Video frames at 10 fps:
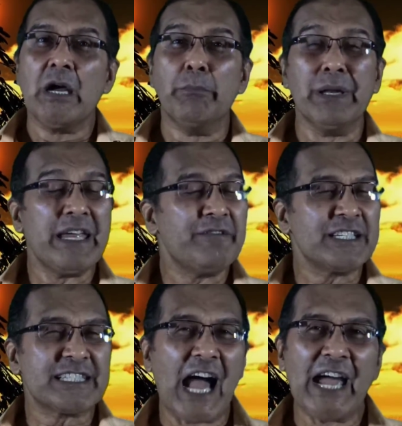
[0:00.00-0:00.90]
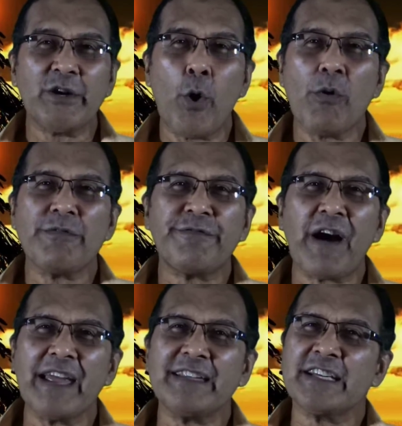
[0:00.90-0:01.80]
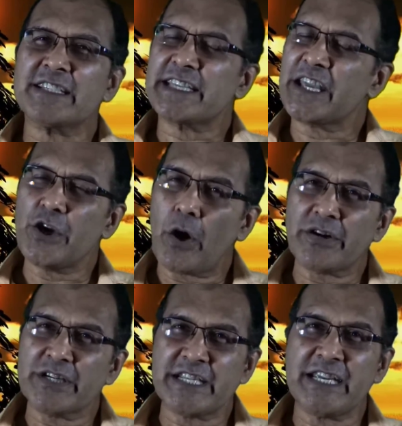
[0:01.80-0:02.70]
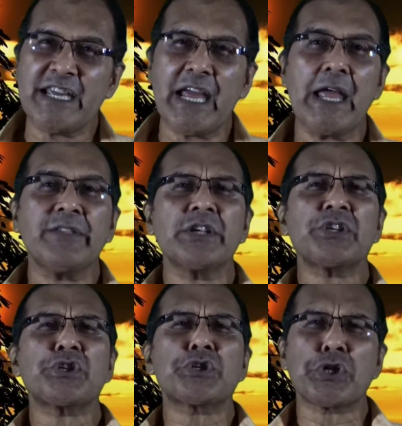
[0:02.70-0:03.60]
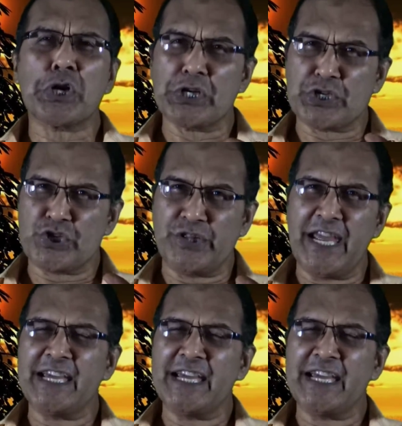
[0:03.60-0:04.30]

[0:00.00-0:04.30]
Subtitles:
Believers I know find their security in the church they